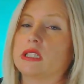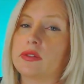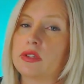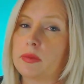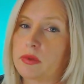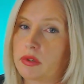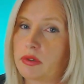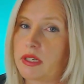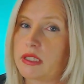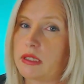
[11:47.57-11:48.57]
a 7 to
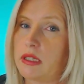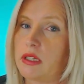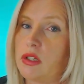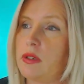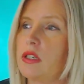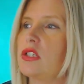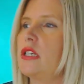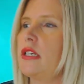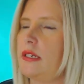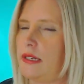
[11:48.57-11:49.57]
procrastinate. You
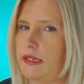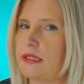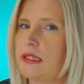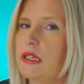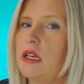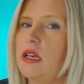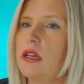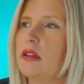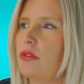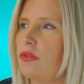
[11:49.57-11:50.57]
actually need
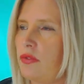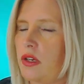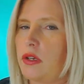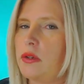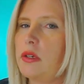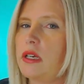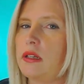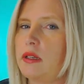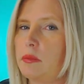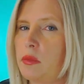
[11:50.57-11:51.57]
that flow
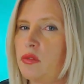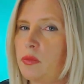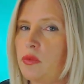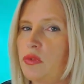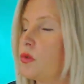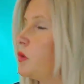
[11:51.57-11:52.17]
and that movement